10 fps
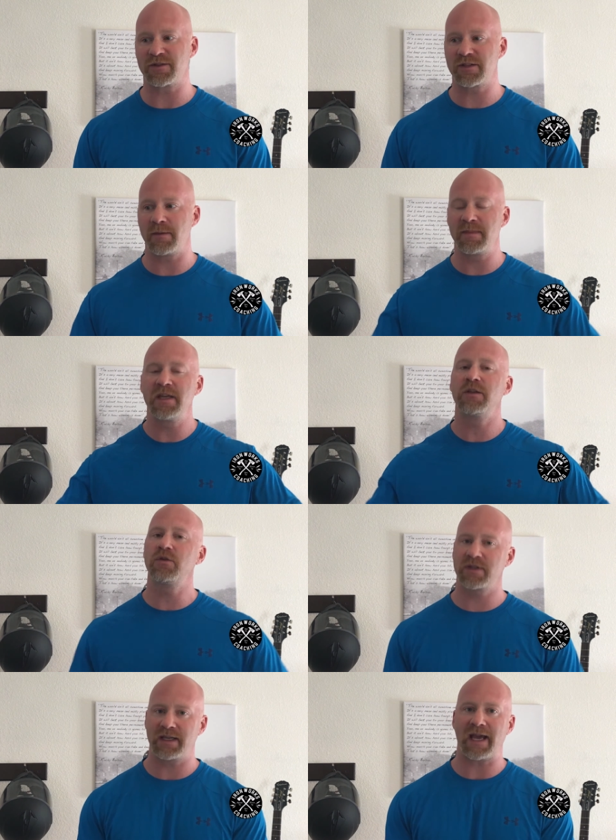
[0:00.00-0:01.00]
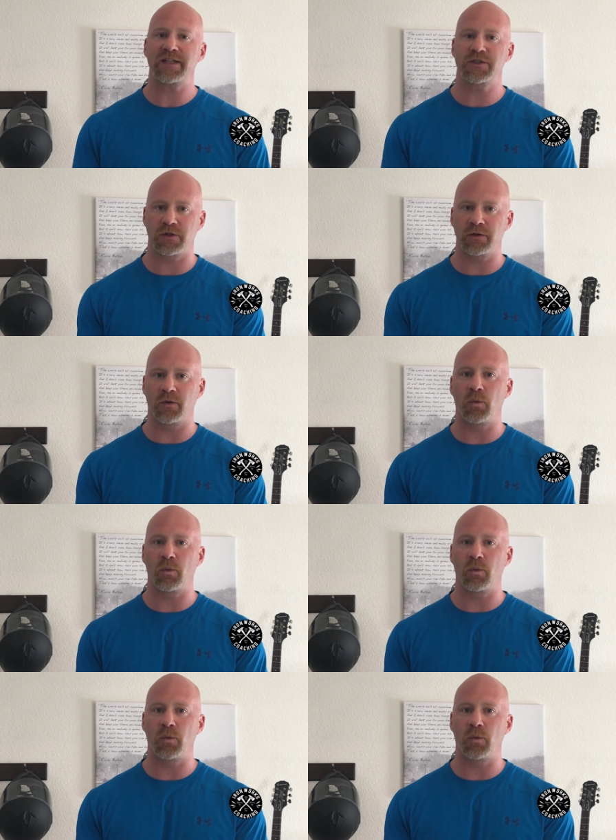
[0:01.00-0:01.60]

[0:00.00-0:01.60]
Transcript: some usually external